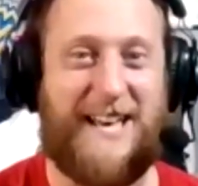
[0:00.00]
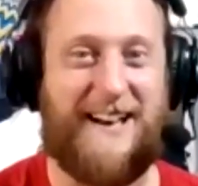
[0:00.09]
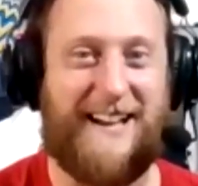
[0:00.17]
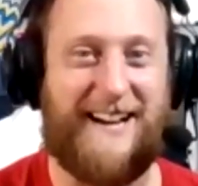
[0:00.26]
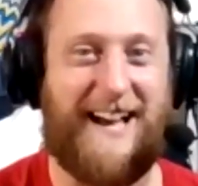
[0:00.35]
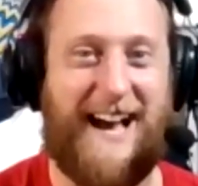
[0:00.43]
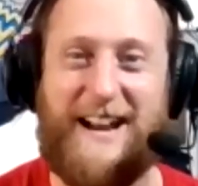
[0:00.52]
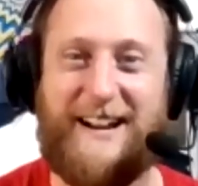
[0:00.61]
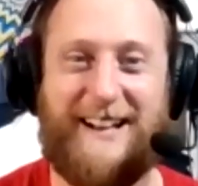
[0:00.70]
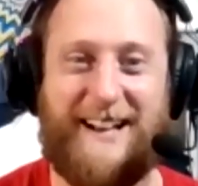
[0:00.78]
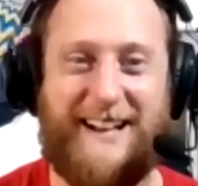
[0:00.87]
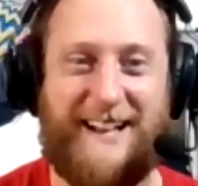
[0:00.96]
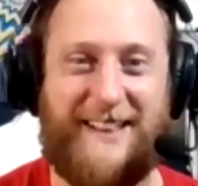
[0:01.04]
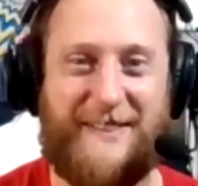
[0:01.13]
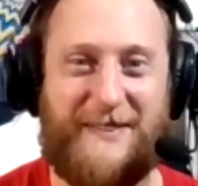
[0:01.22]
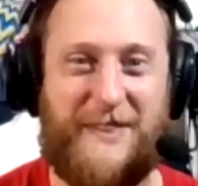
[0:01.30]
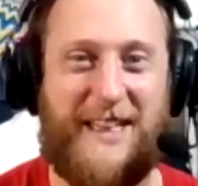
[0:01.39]
Yeah, um, I,
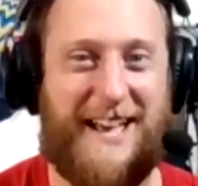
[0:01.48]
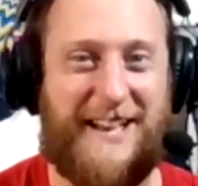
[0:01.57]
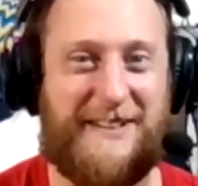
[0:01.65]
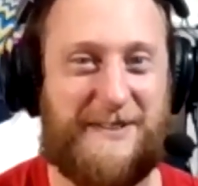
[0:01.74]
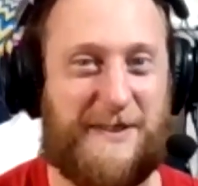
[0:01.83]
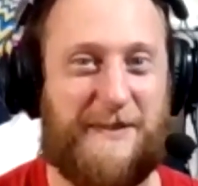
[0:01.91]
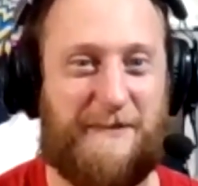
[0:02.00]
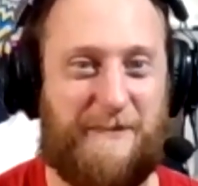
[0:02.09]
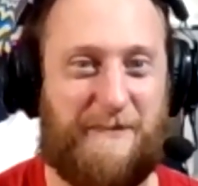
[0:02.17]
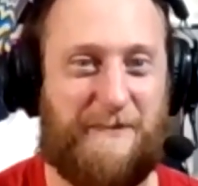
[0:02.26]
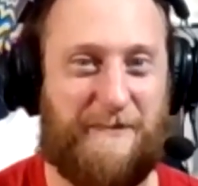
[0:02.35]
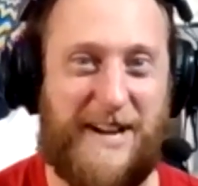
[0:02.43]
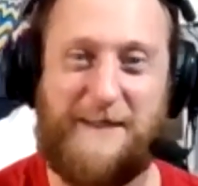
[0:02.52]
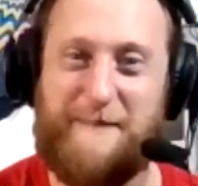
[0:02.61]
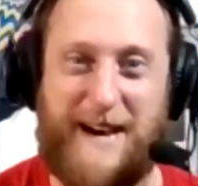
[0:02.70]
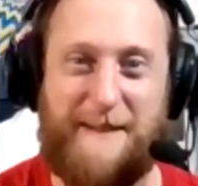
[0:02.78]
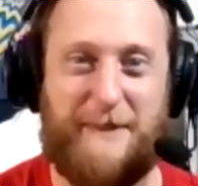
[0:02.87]
it's
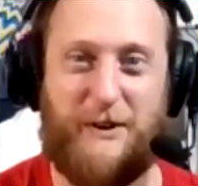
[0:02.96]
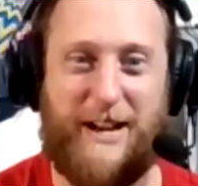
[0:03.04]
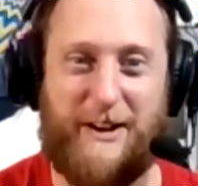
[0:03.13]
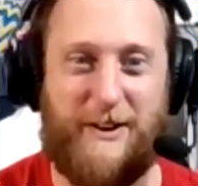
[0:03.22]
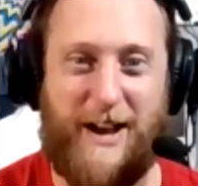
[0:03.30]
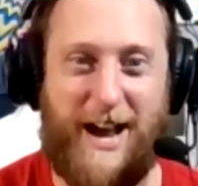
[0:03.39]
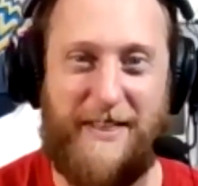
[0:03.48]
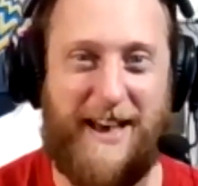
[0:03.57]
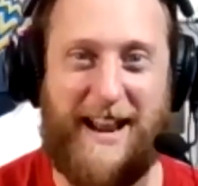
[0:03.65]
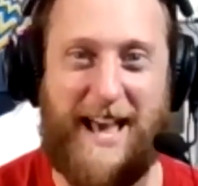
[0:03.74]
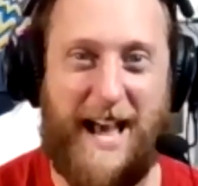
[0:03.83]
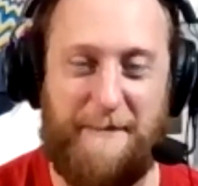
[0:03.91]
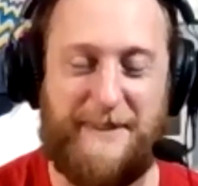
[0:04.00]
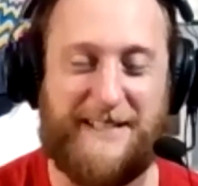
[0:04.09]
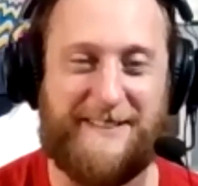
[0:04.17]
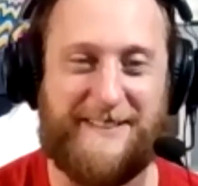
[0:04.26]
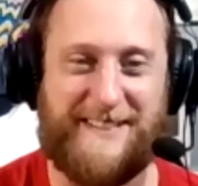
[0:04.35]
fucking mind blowing. I don't know how that
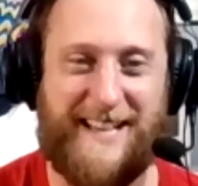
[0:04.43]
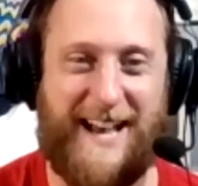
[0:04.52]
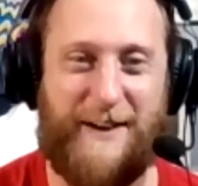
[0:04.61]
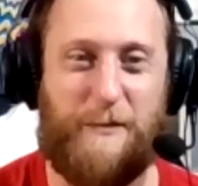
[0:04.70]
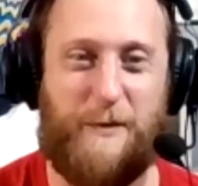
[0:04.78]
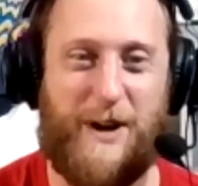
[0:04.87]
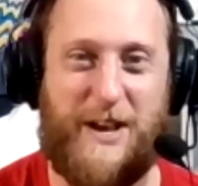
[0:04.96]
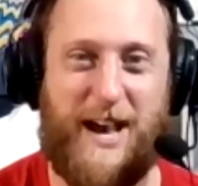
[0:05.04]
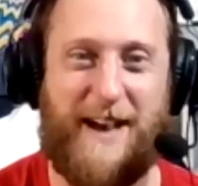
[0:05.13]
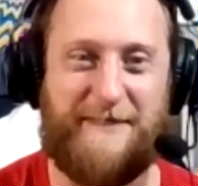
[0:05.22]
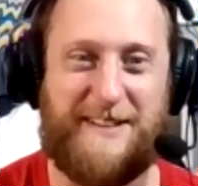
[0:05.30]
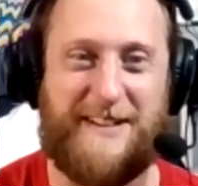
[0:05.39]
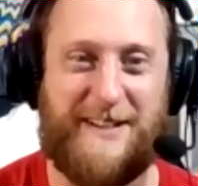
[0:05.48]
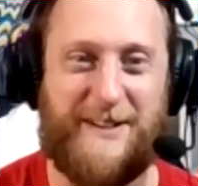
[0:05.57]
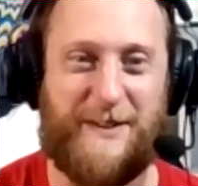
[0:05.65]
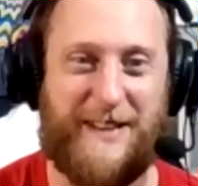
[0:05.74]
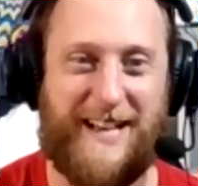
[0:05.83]
happens. What you have to
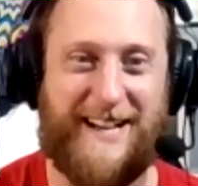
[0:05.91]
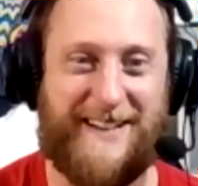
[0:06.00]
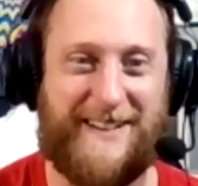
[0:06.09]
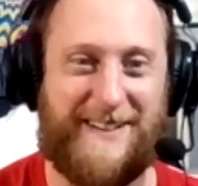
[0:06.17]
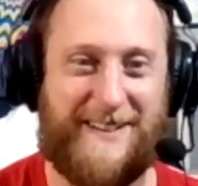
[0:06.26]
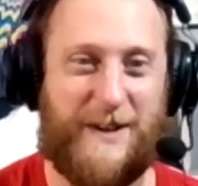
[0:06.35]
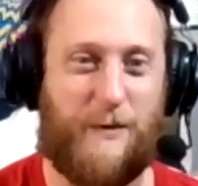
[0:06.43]
do, like